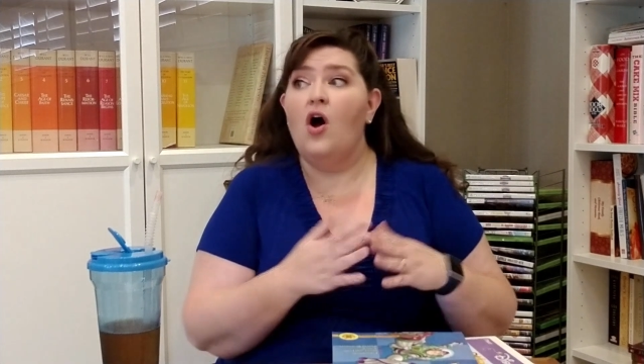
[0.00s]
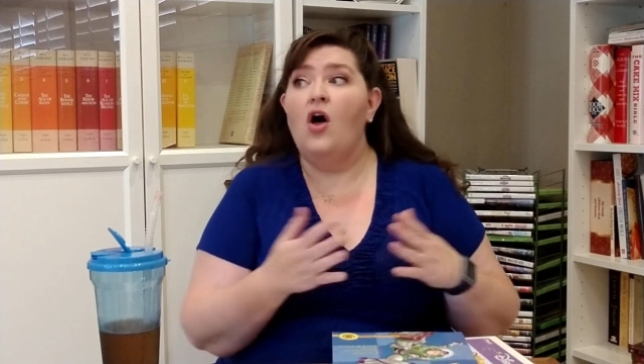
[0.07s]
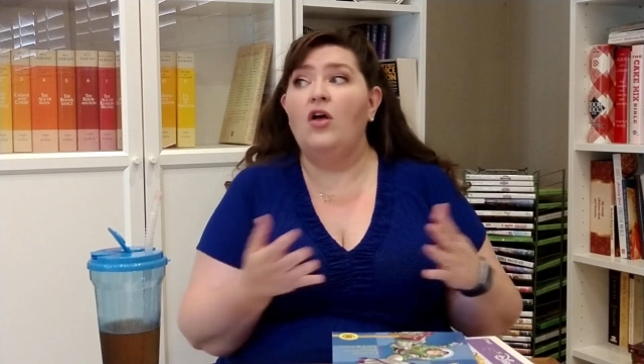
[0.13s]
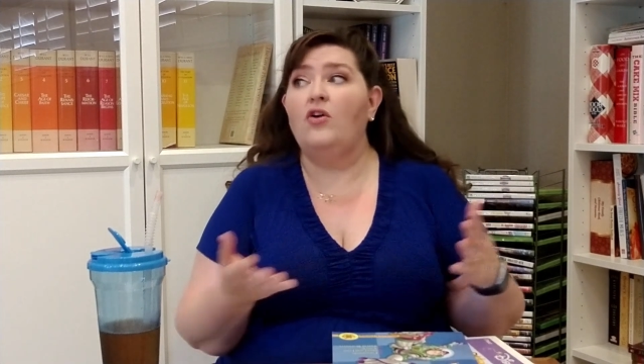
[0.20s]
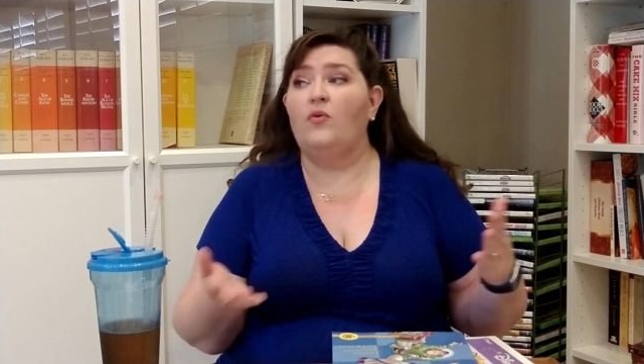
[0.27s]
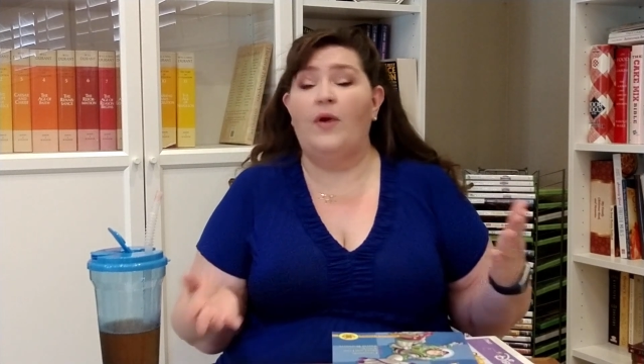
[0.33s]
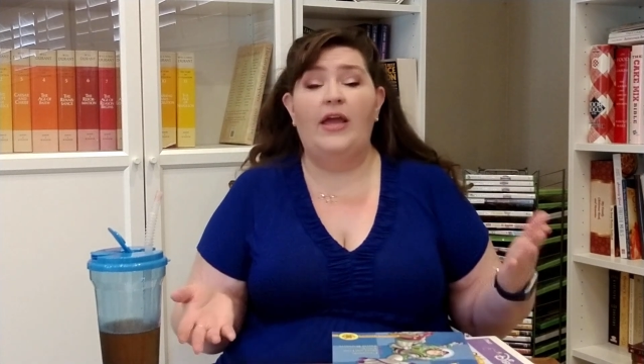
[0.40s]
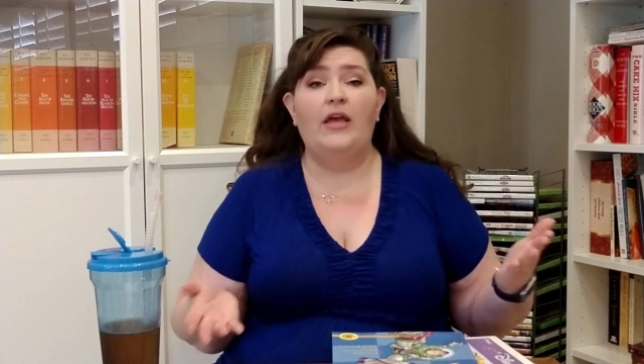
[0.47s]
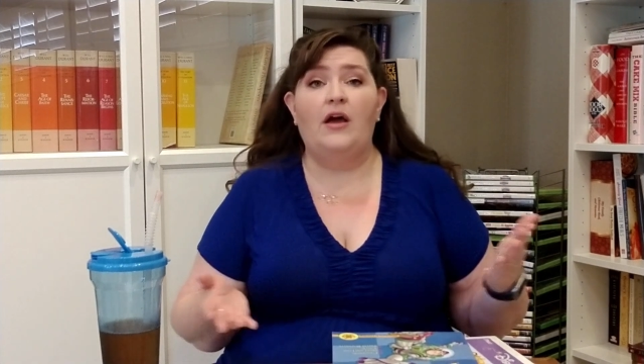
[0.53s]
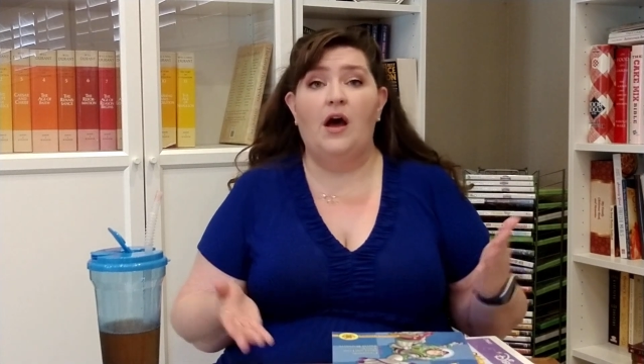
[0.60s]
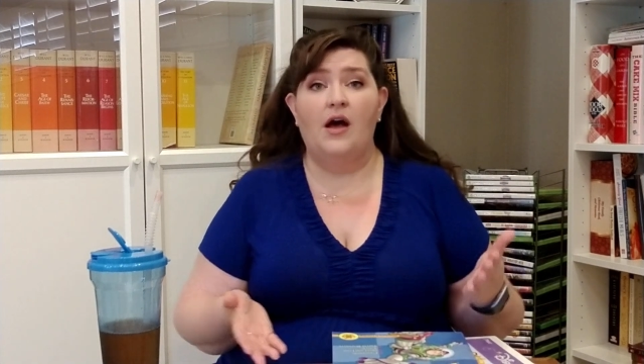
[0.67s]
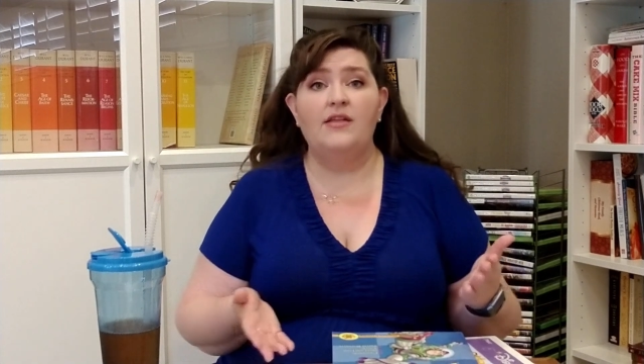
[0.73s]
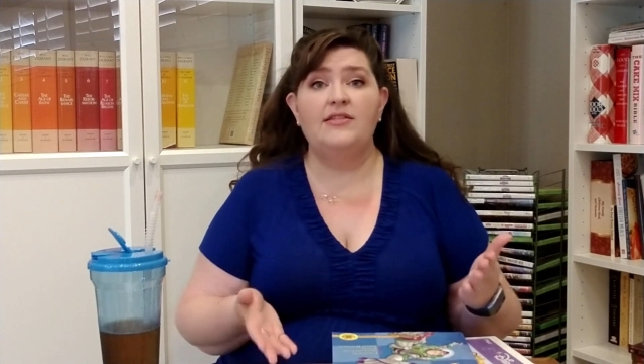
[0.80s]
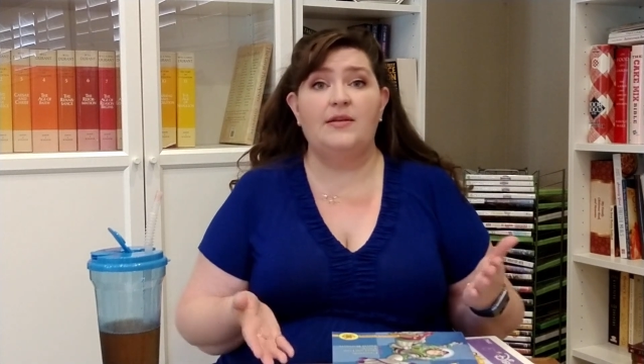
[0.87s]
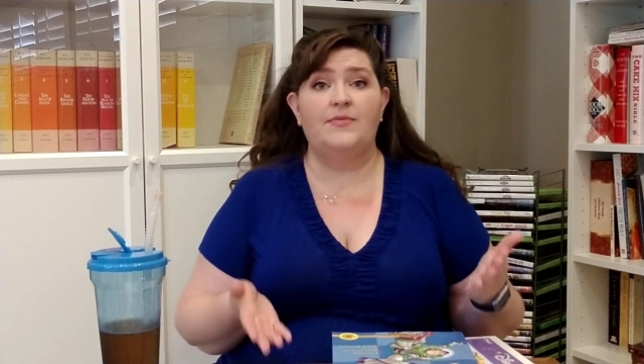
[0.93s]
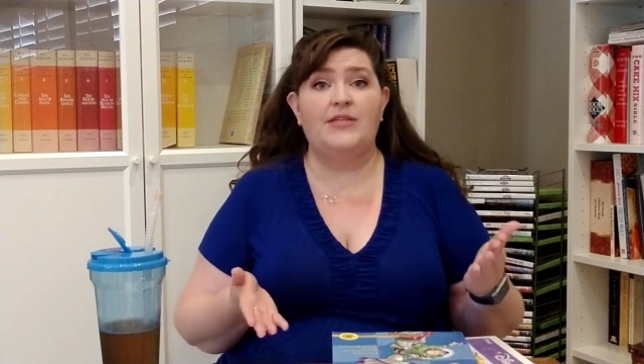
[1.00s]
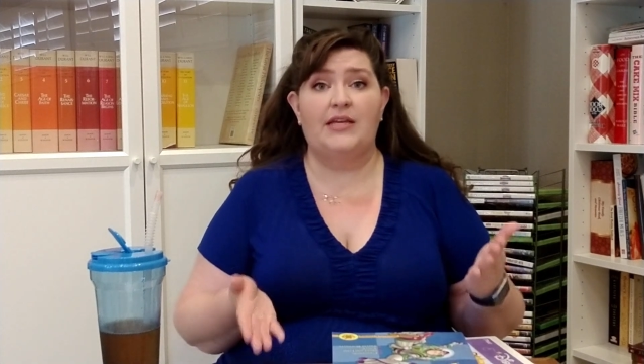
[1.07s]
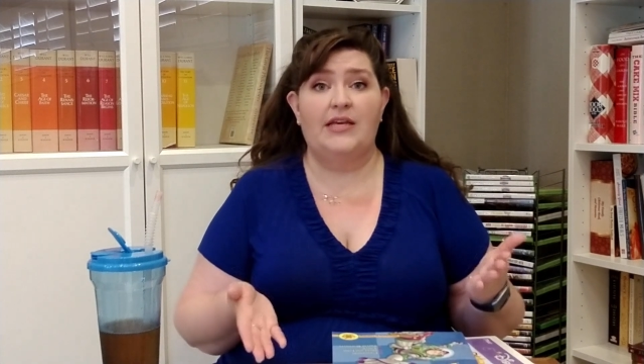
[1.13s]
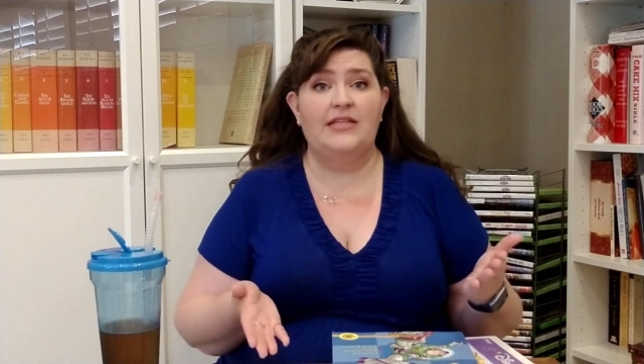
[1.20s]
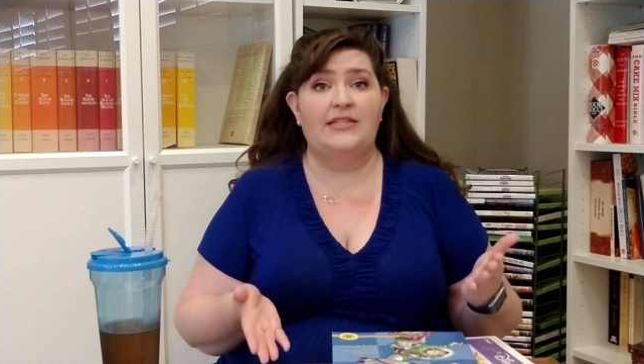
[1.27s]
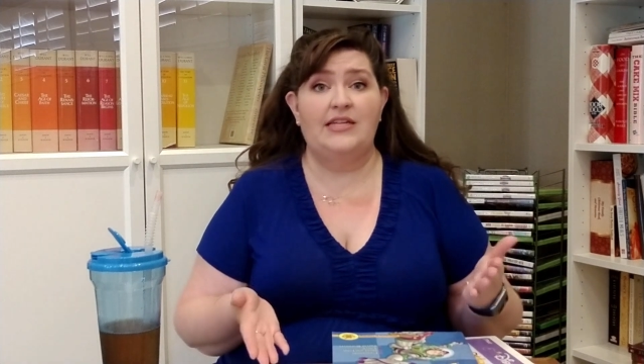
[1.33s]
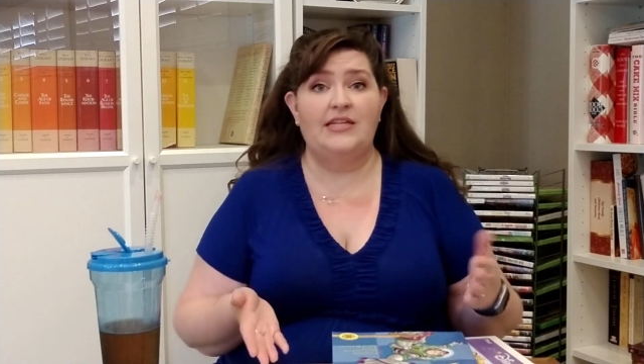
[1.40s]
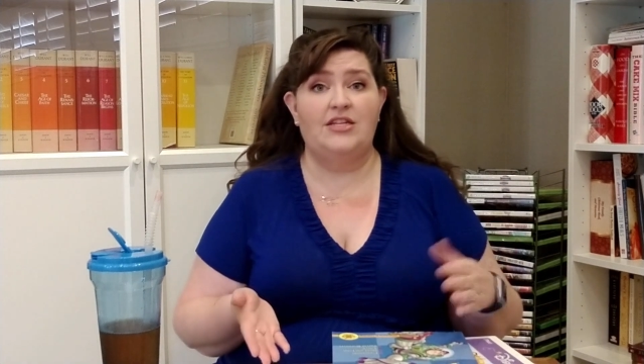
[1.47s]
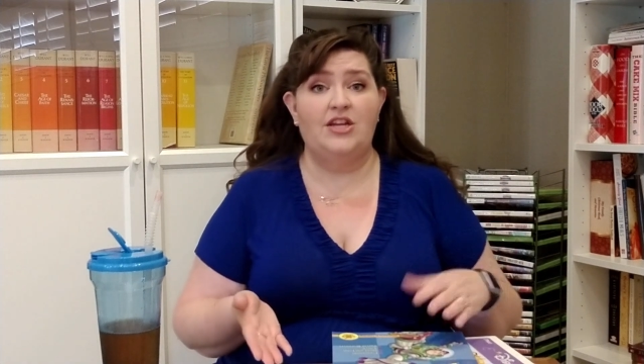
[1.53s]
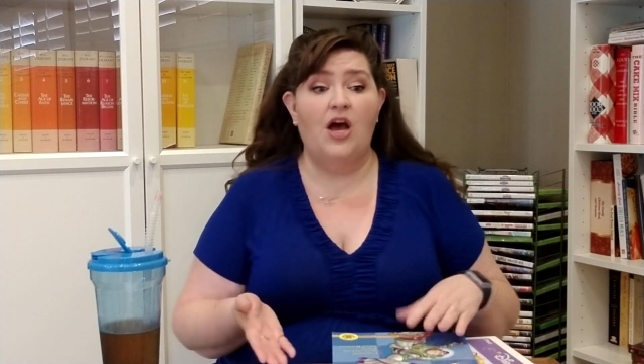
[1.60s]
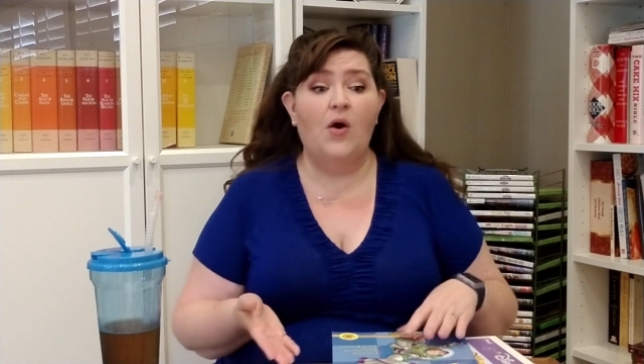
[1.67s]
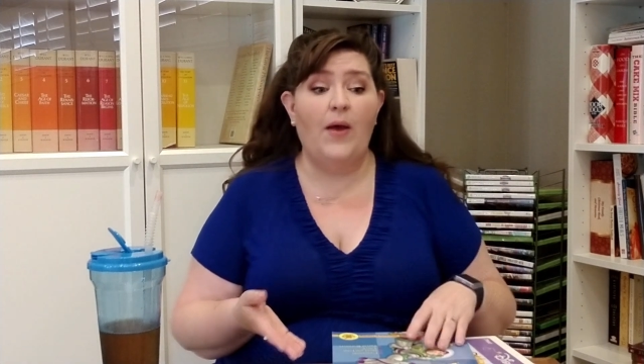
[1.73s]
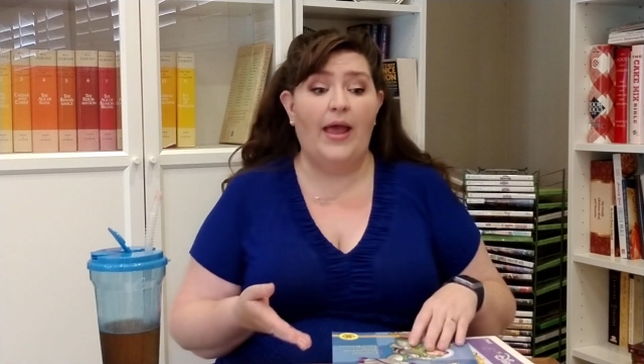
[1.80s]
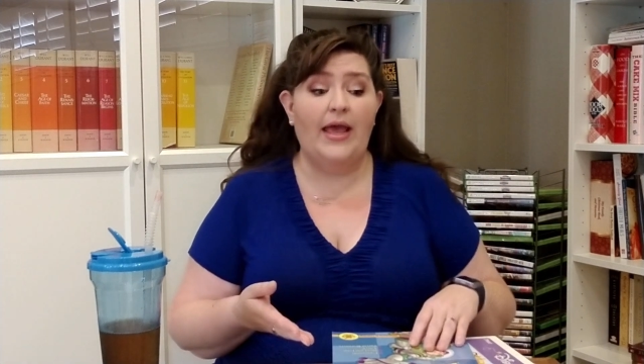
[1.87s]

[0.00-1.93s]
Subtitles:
all great concepts that kids need to know,